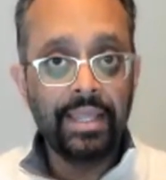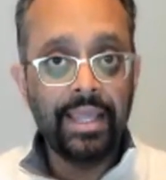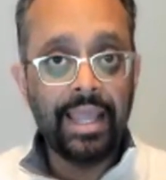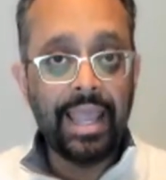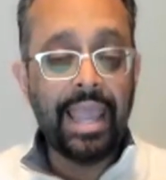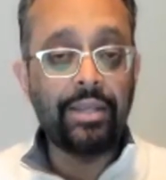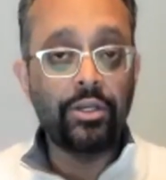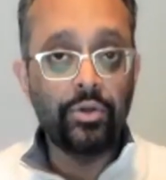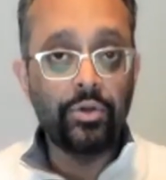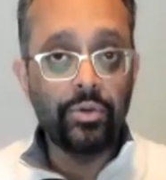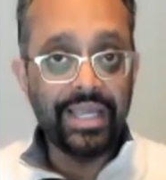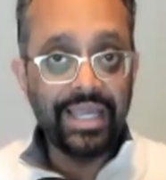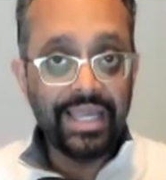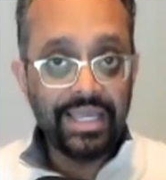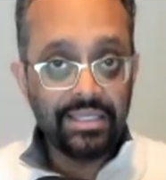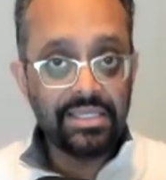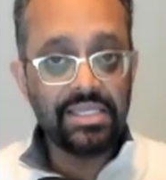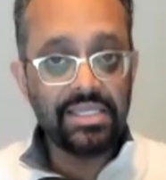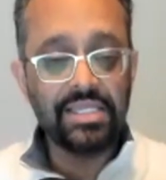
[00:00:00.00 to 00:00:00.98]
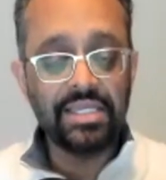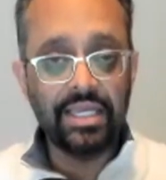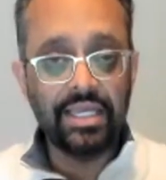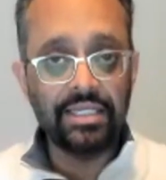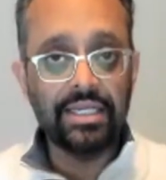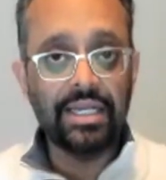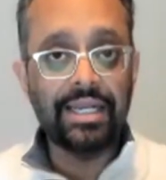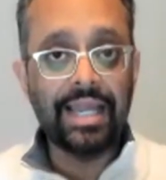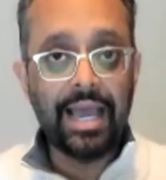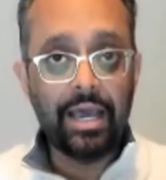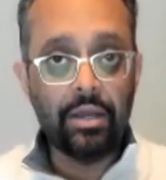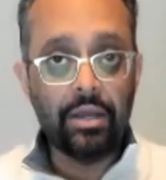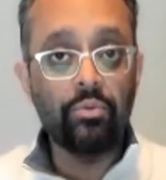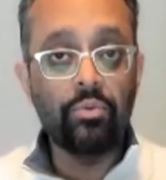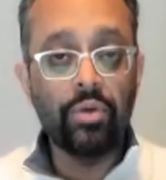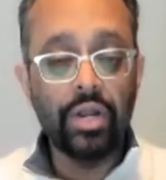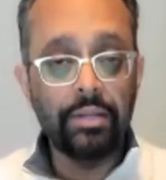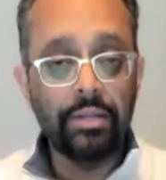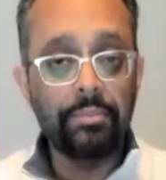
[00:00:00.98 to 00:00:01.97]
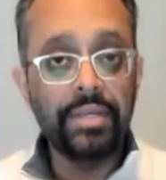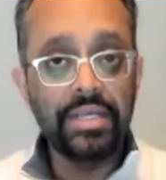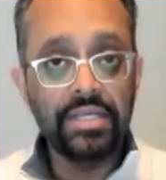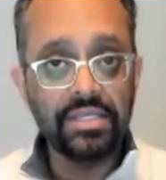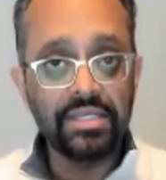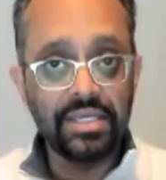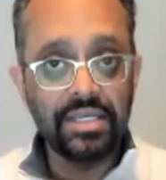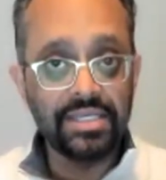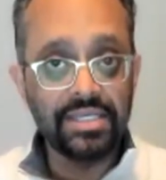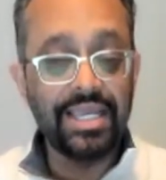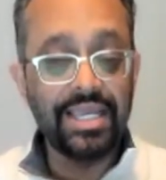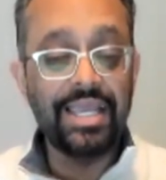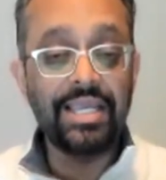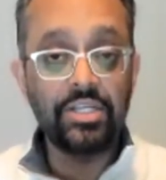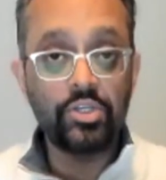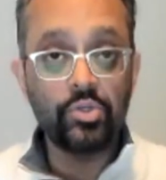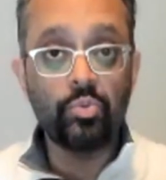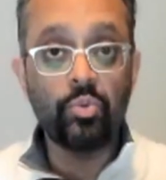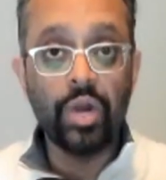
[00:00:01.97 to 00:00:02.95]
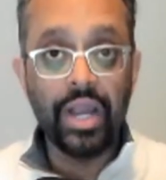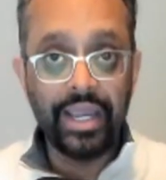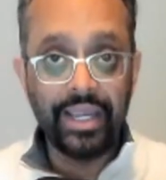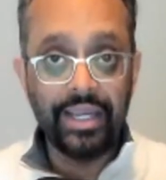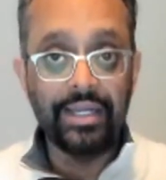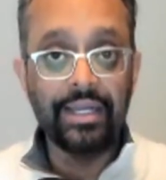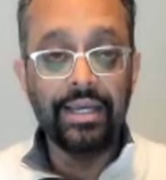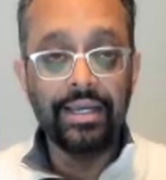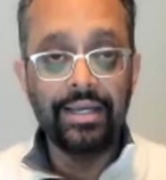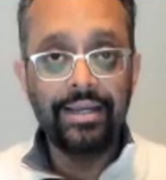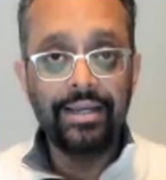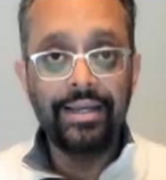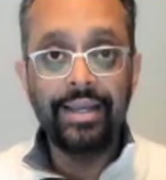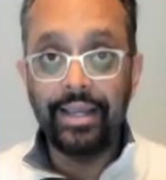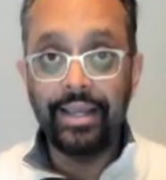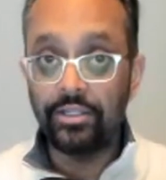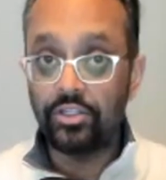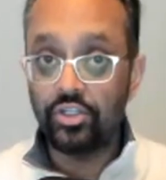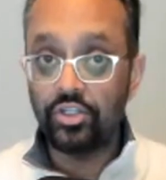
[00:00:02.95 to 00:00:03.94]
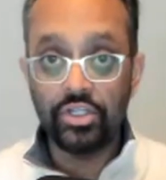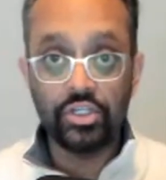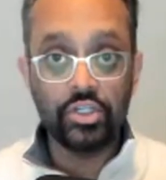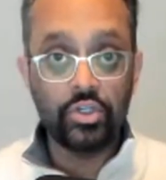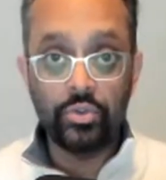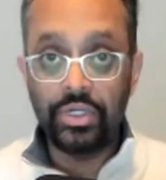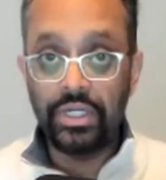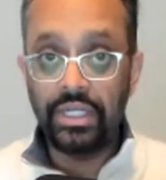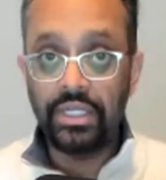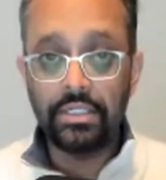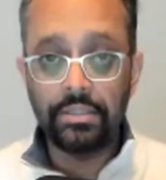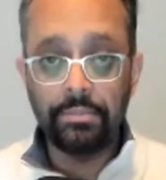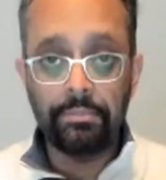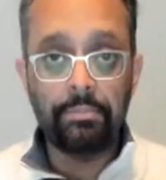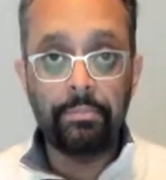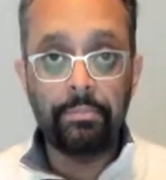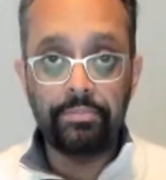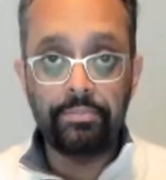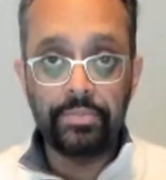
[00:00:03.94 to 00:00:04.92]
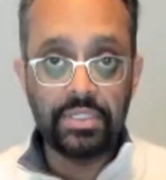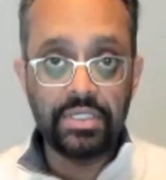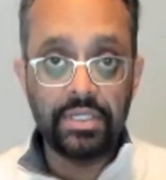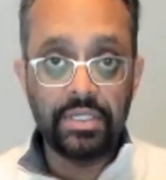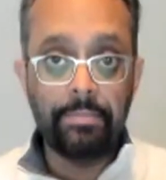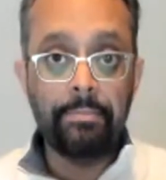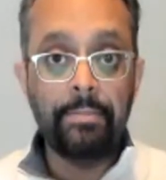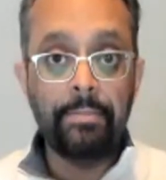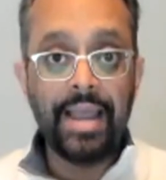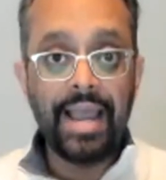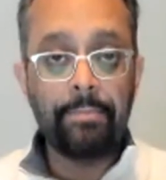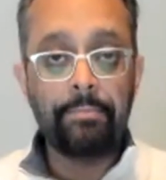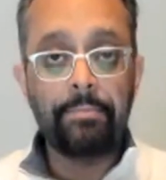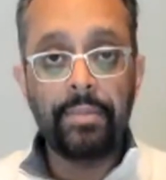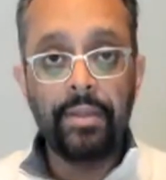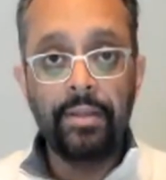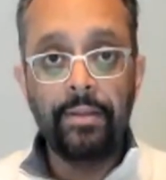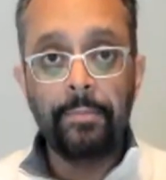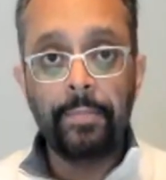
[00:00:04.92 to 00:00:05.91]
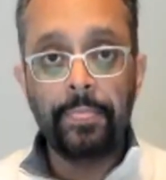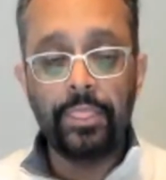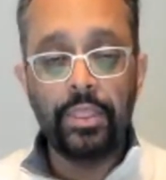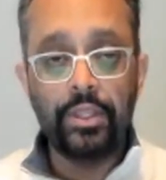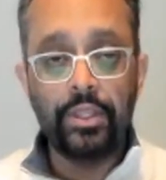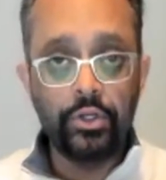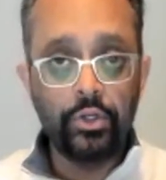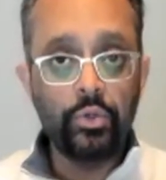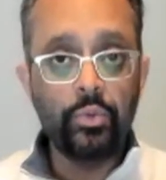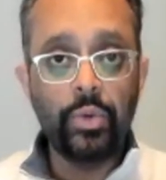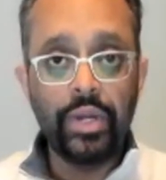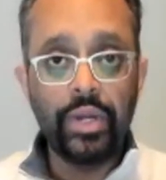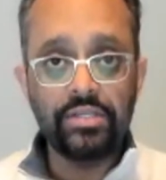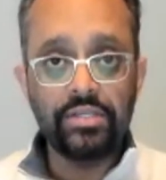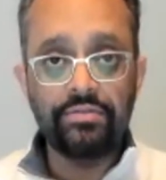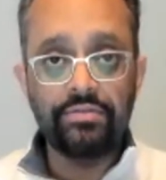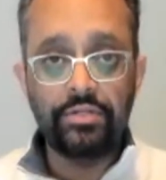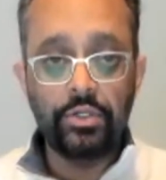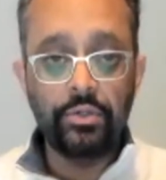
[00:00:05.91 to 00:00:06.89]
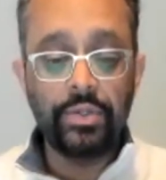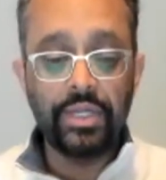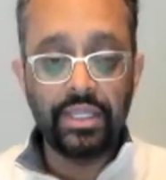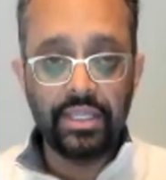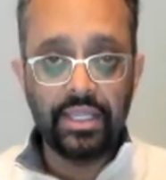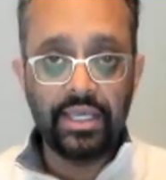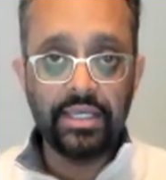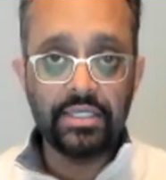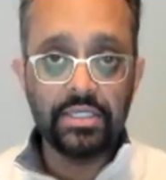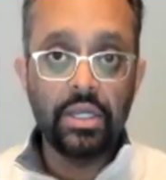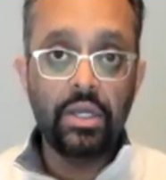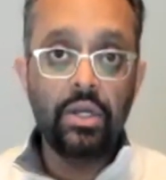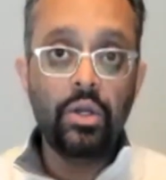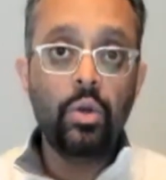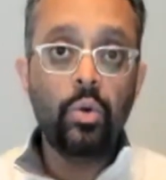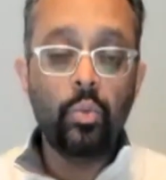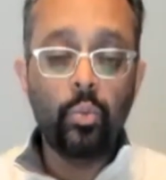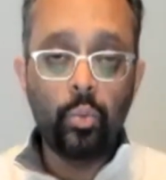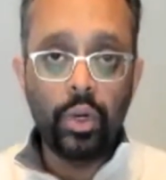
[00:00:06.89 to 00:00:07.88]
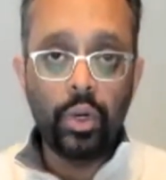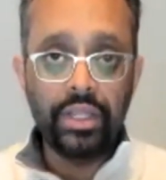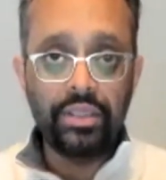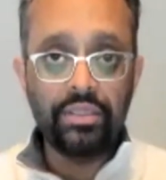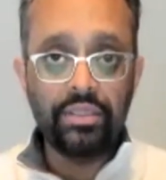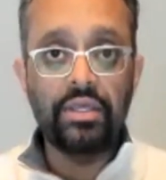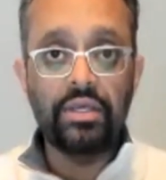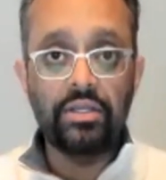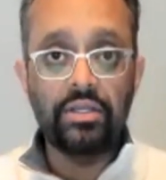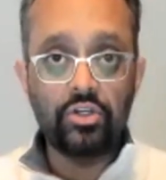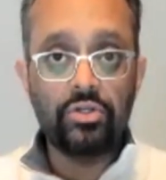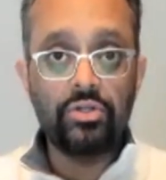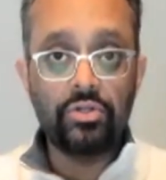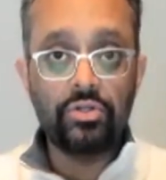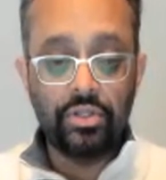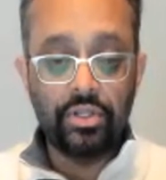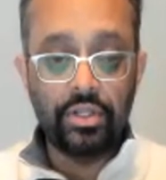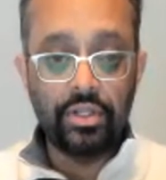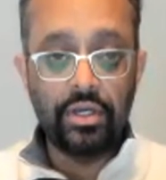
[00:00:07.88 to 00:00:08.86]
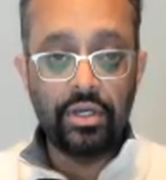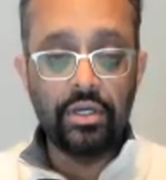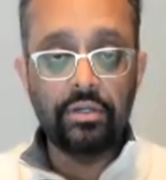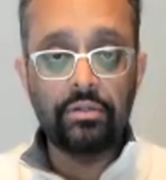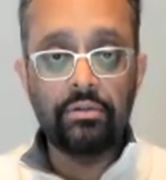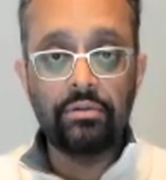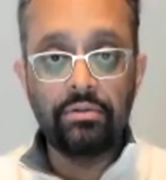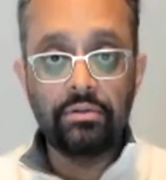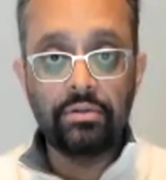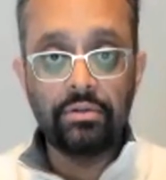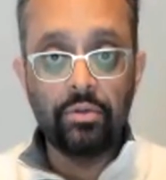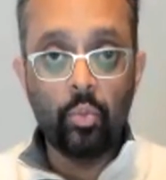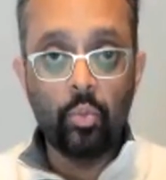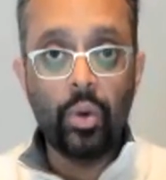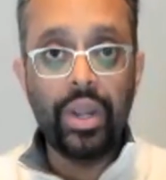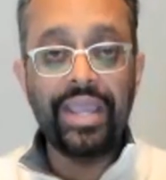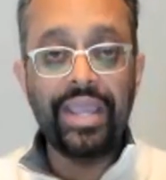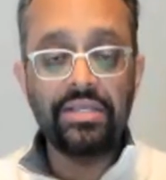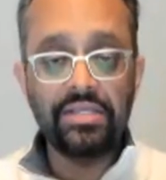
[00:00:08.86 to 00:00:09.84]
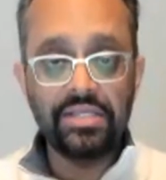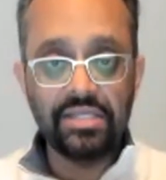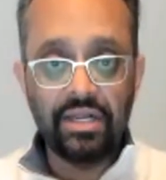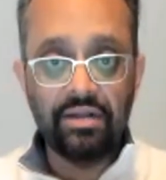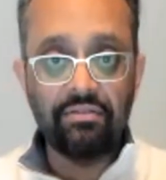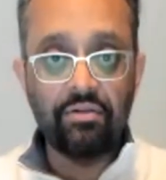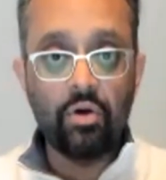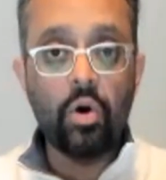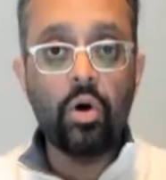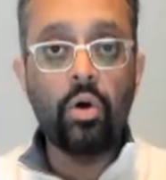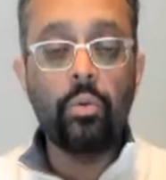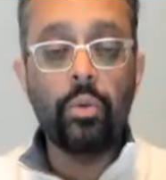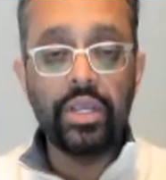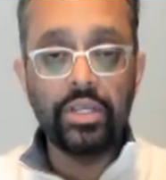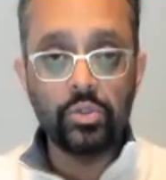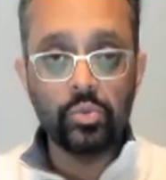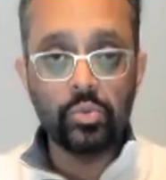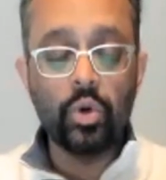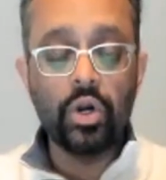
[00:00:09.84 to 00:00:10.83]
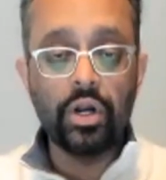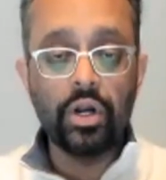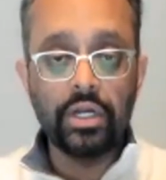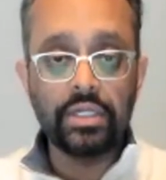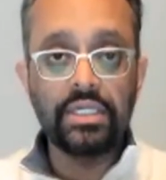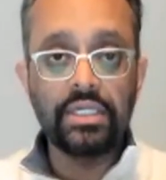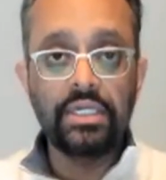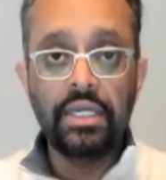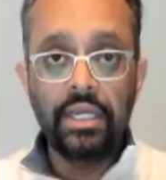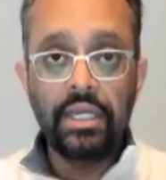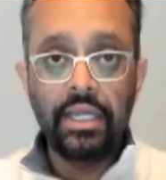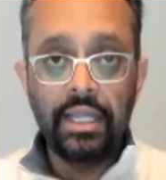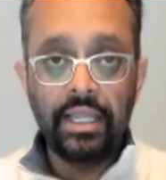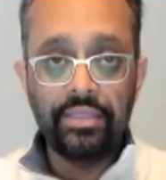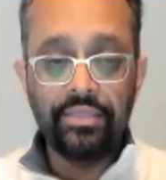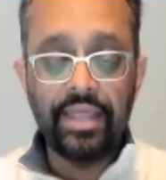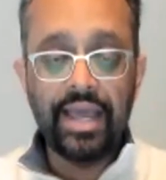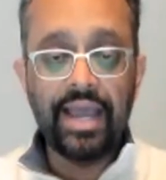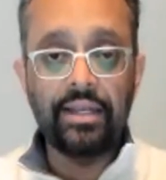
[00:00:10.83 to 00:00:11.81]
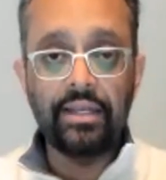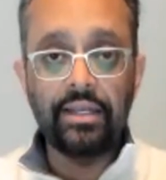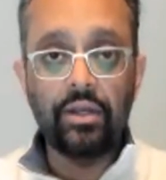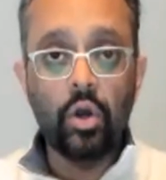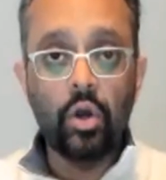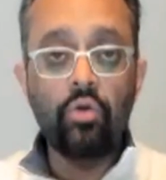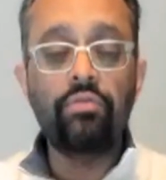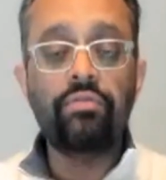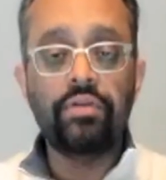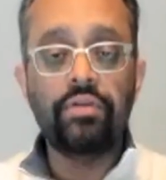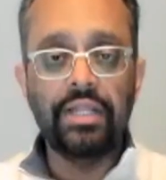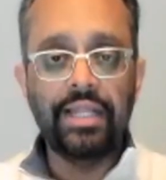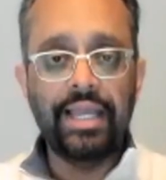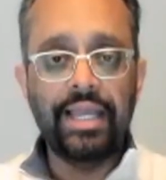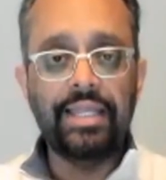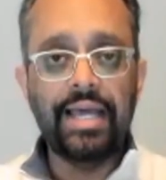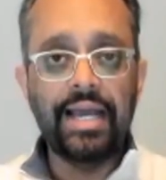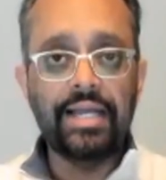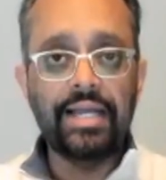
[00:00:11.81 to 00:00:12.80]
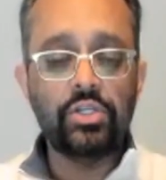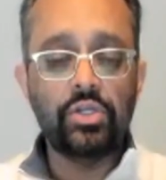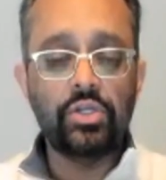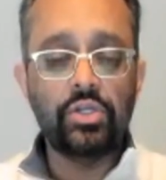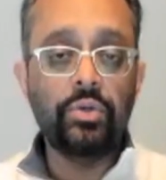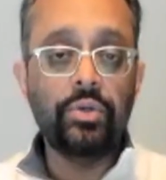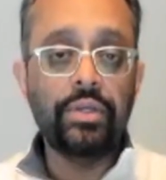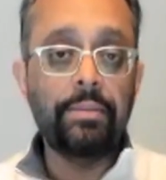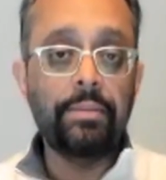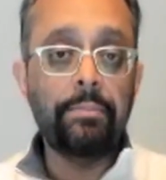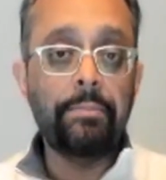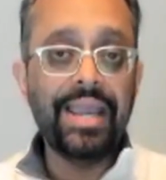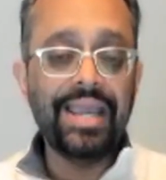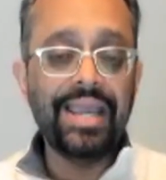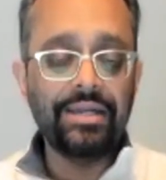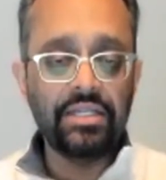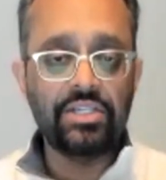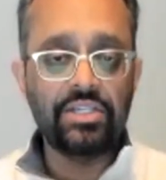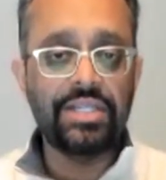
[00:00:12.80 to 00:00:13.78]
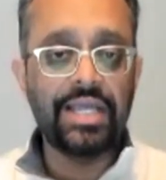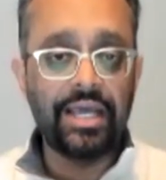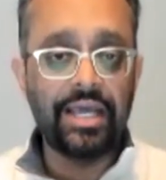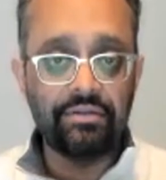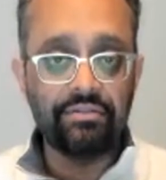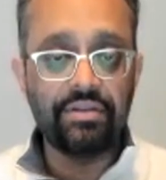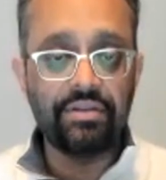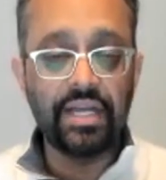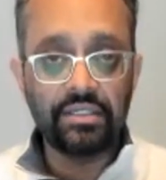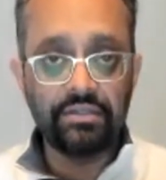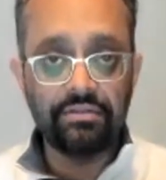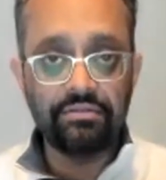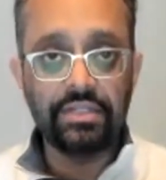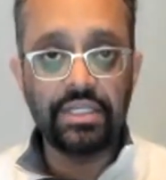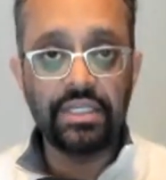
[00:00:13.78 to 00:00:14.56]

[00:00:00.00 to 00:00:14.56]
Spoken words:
And your instinct on how to run a business is right. It's just you need to map the new ways of doing things with the ways that have always worked, that overlay that, so you can manage that effectively.